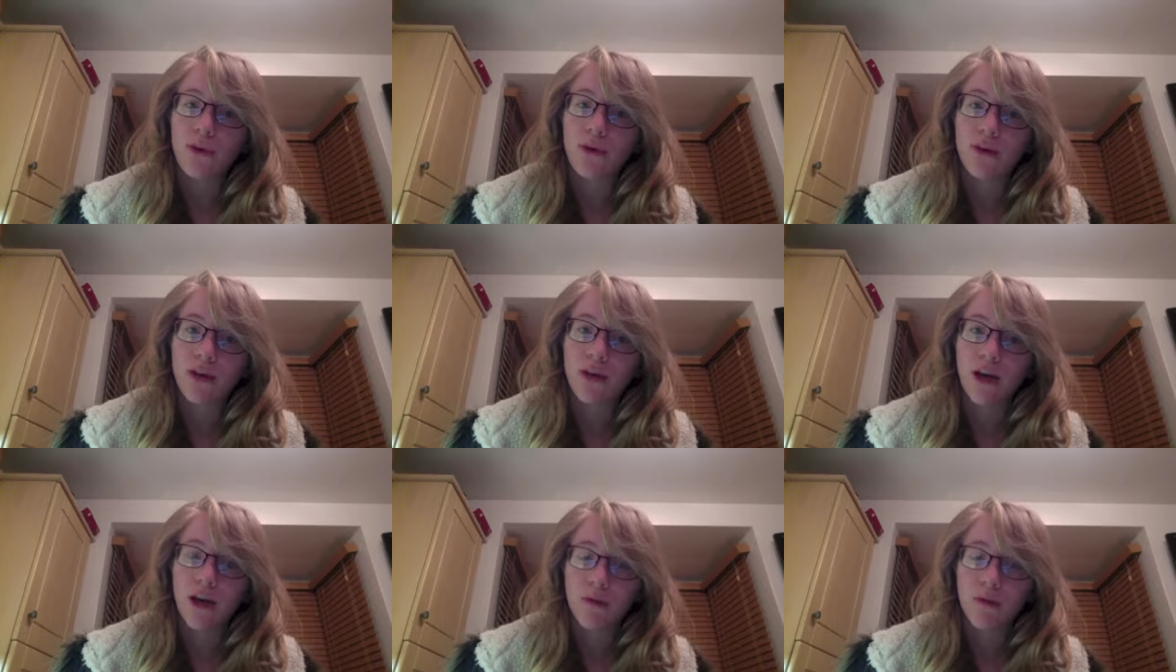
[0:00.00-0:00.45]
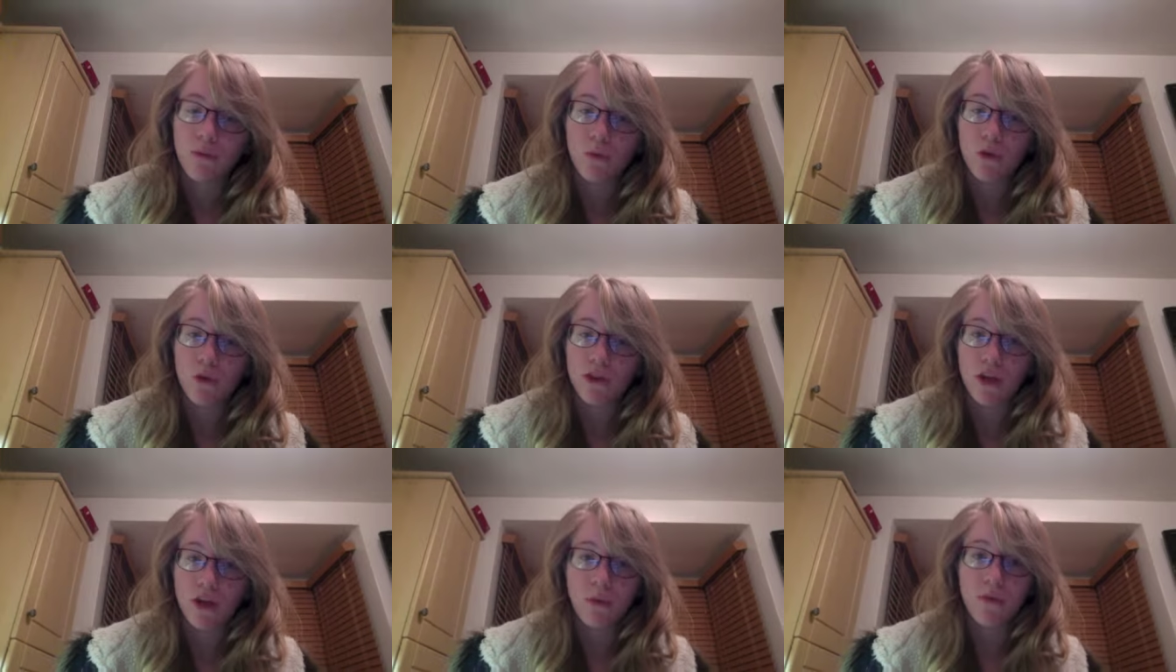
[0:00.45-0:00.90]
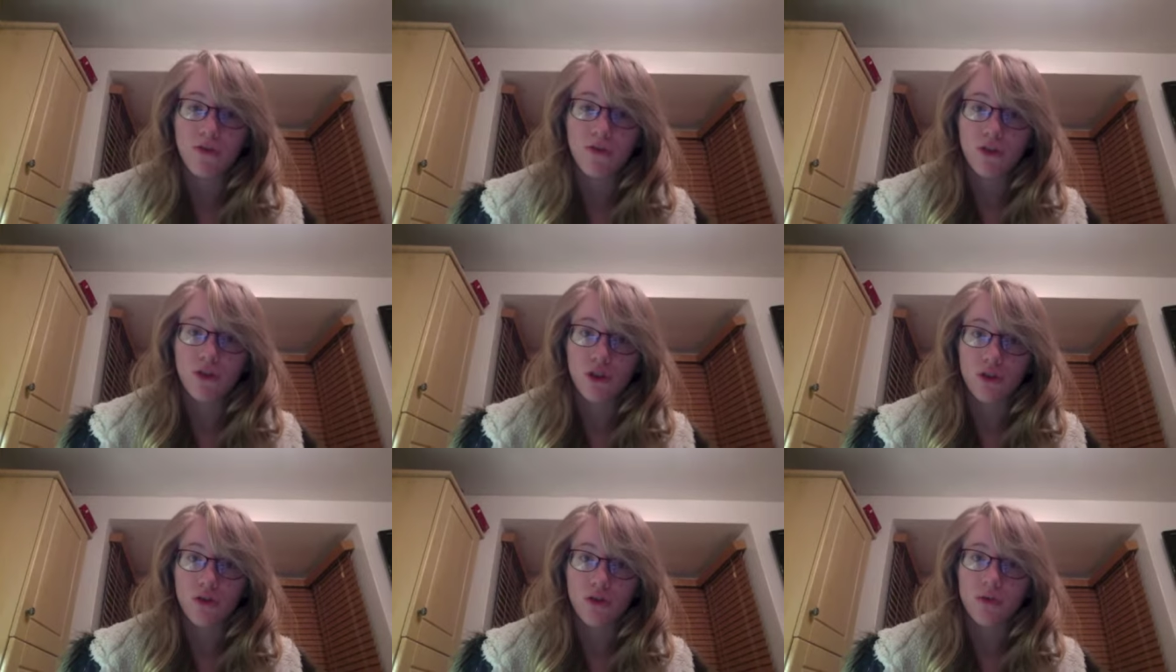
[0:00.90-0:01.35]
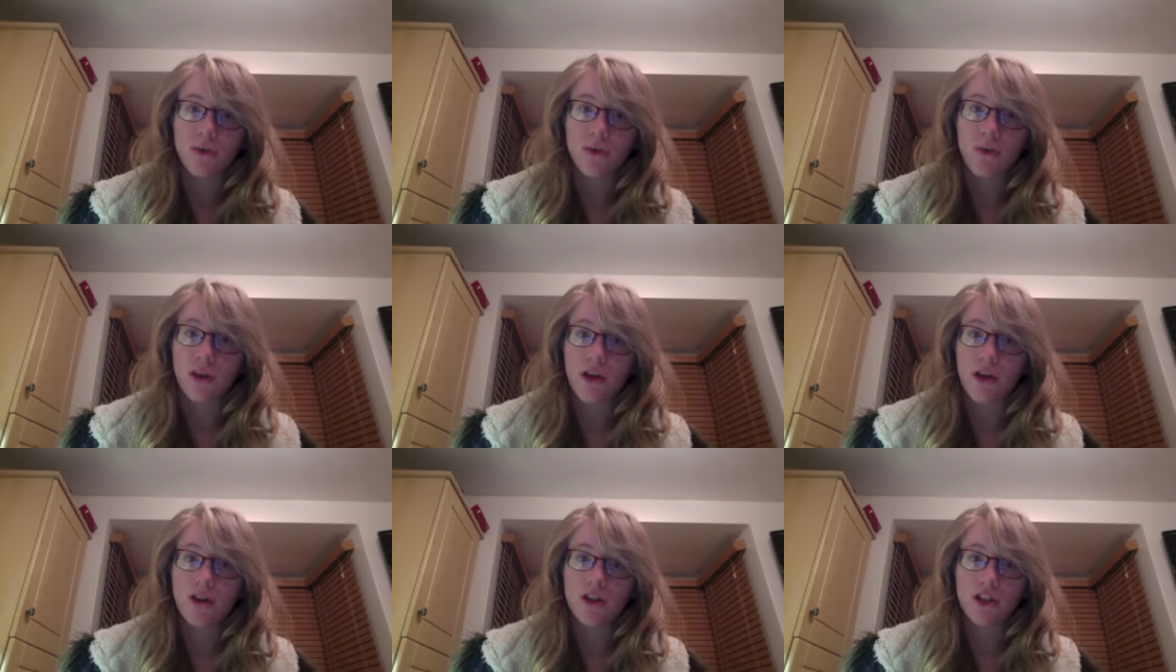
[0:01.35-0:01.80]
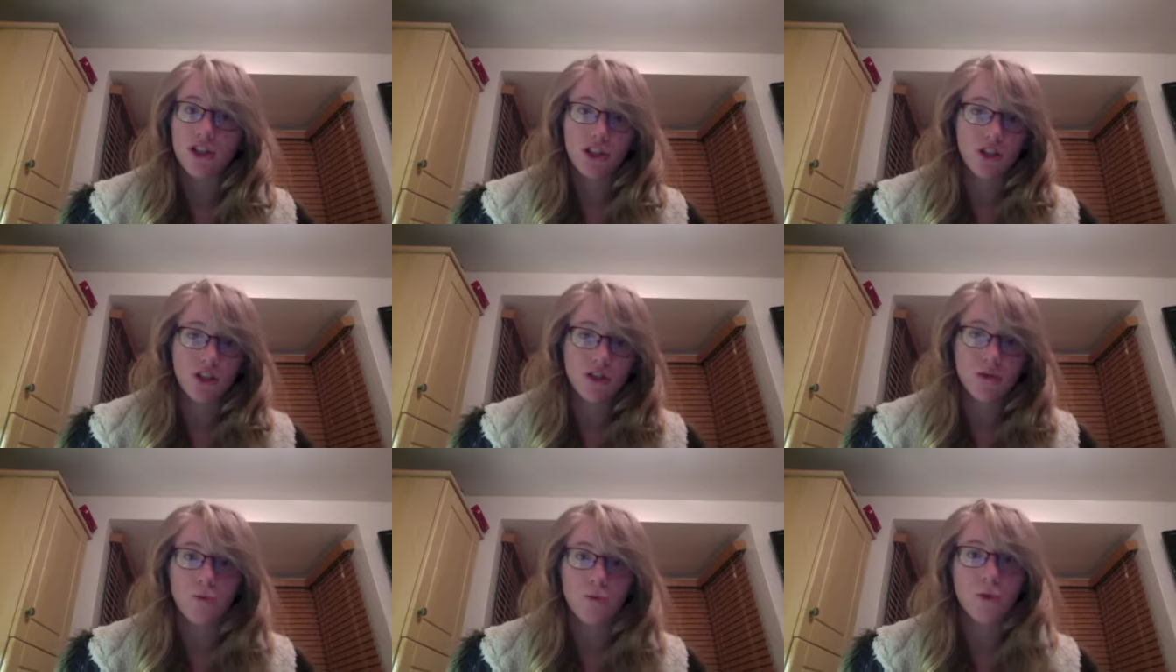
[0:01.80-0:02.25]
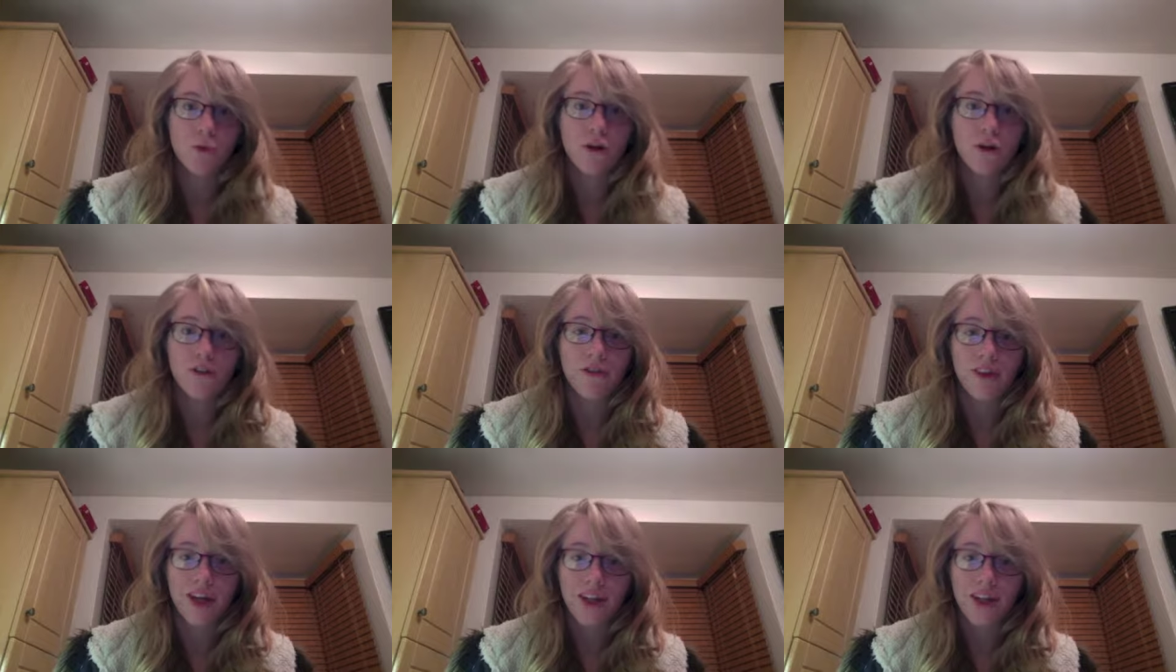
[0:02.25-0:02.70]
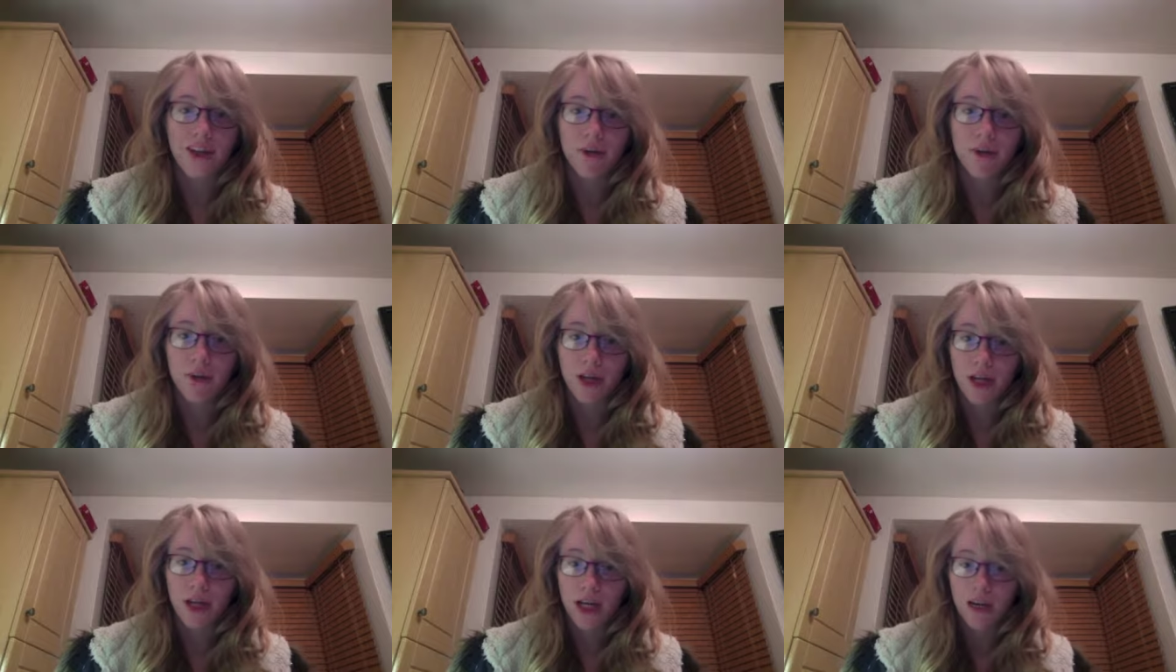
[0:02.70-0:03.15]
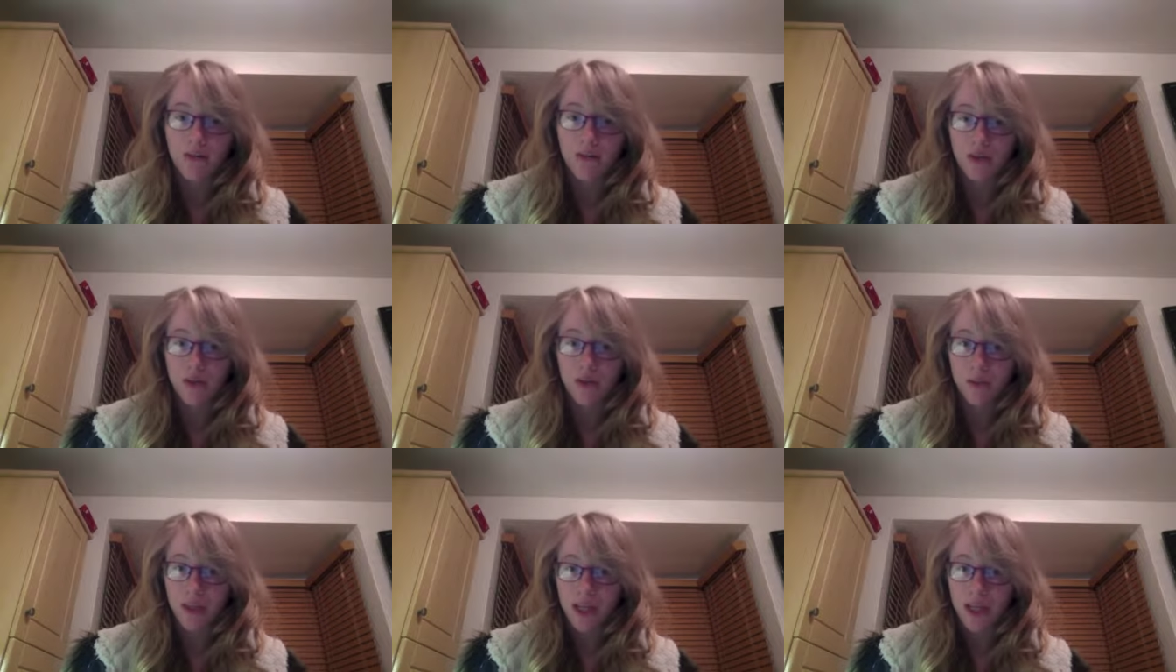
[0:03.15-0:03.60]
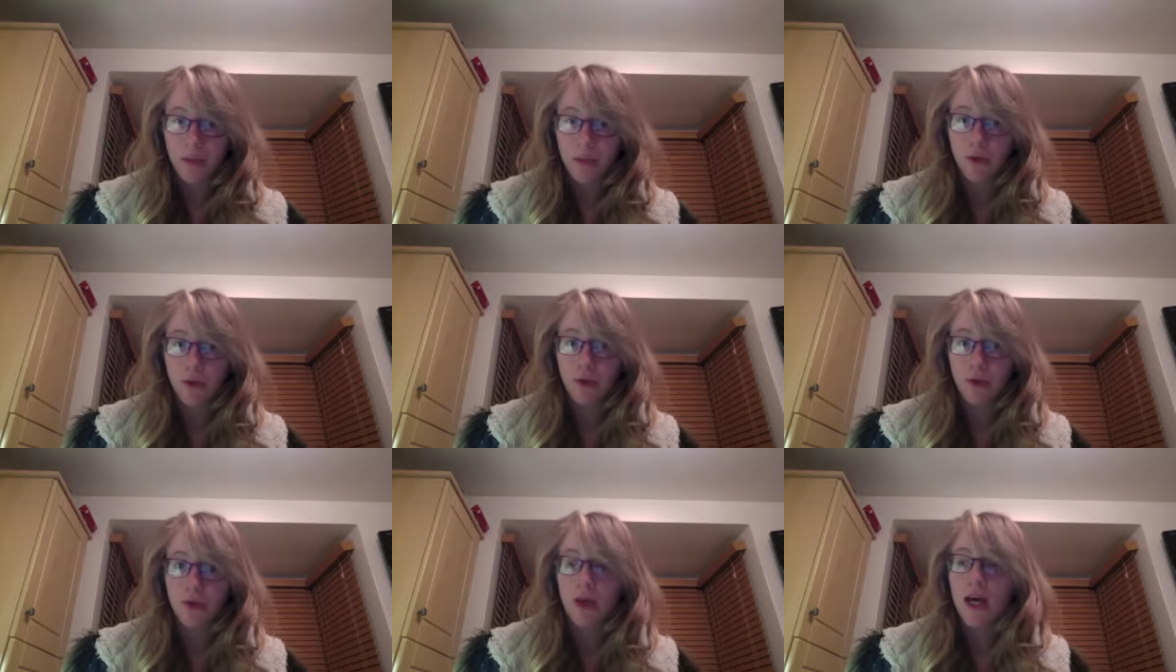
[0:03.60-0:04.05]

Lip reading: what type of shots we were going to use and what effect they were going to have on the people.